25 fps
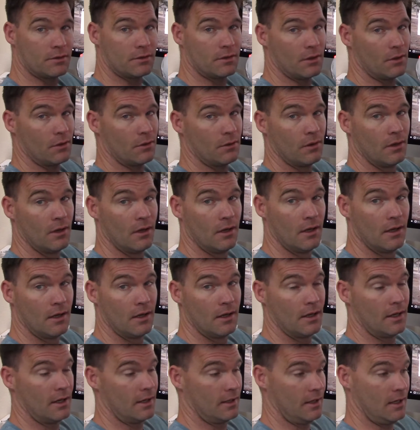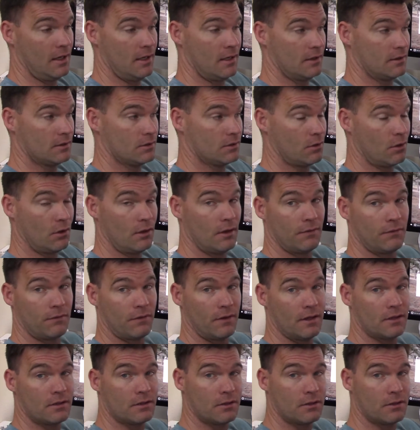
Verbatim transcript: So again, it's totally free.